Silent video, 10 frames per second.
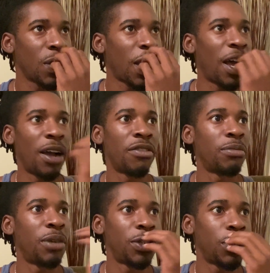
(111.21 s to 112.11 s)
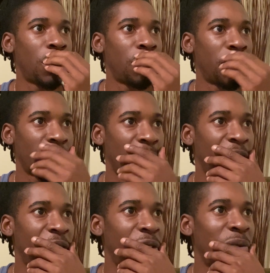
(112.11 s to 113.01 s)
however much on my car
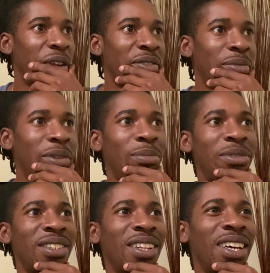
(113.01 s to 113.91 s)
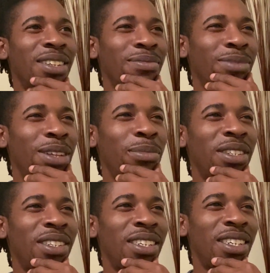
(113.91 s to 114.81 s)
note or whatever. But I'm just like, let me
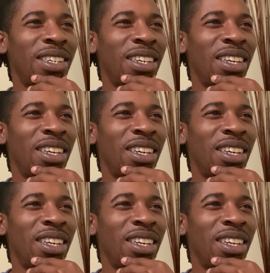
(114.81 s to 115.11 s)
see.